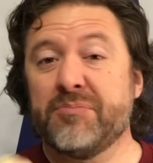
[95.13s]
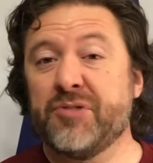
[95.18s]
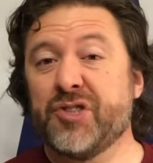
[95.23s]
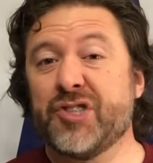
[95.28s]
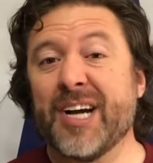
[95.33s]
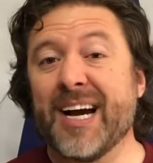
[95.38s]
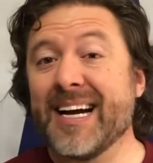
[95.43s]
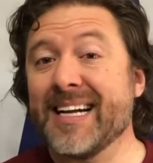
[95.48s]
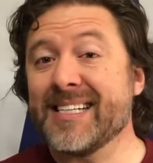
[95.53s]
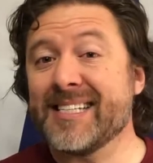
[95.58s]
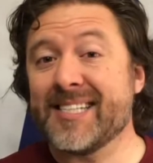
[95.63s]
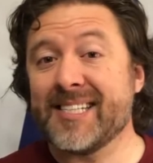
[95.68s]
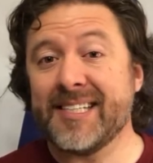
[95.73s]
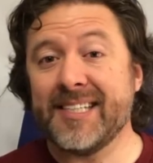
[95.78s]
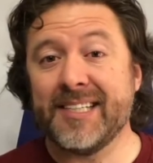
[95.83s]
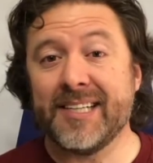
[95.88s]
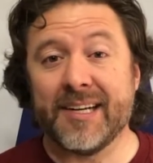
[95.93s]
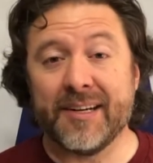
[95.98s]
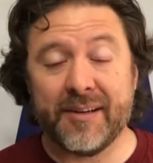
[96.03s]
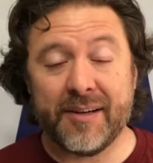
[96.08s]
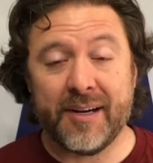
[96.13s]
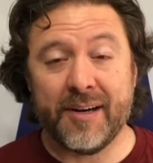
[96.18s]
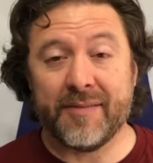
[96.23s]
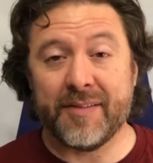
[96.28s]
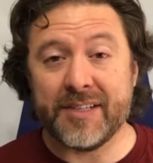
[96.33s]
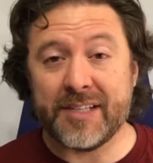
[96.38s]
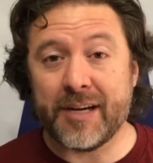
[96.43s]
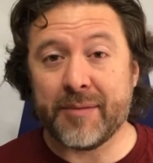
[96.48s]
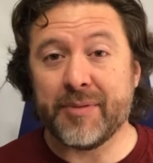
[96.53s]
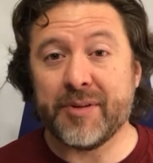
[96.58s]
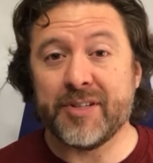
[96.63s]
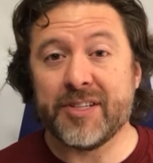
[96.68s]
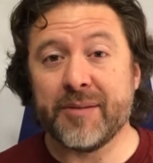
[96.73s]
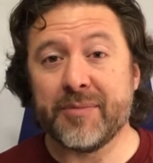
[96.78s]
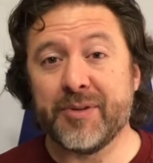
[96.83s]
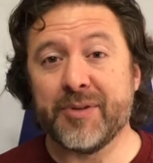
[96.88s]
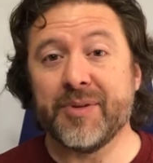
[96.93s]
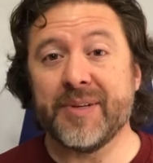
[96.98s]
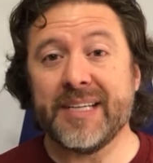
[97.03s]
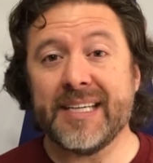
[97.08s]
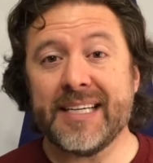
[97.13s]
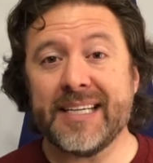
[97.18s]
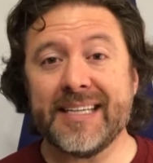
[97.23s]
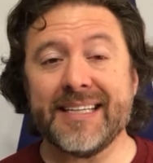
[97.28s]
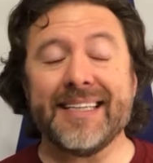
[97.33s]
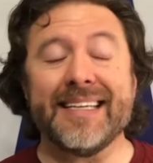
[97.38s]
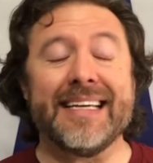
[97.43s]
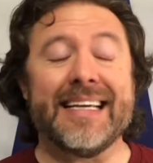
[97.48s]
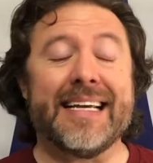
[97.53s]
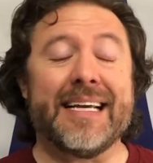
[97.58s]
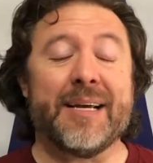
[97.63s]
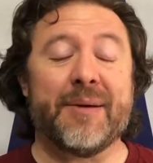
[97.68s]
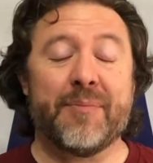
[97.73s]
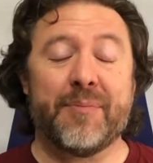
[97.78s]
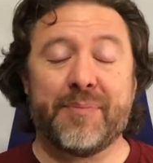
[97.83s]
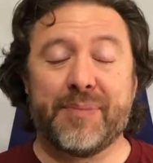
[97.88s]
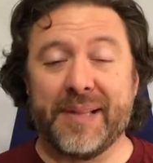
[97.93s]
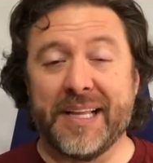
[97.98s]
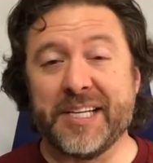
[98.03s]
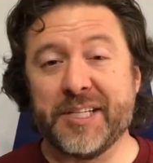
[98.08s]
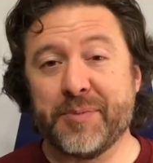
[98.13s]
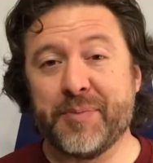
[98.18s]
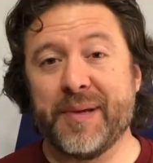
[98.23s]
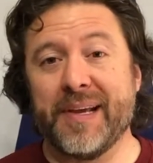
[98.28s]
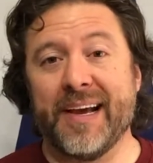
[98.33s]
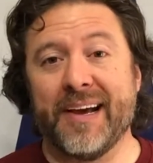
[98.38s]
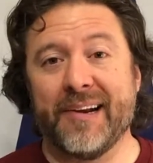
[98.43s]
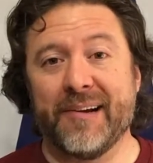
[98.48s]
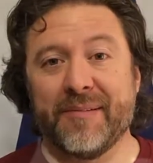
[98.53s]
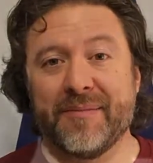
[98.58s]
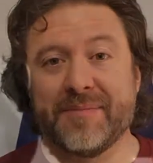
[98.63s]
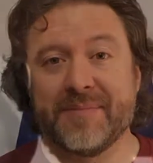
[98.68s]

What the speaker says: John Cena of the WWE plays piano.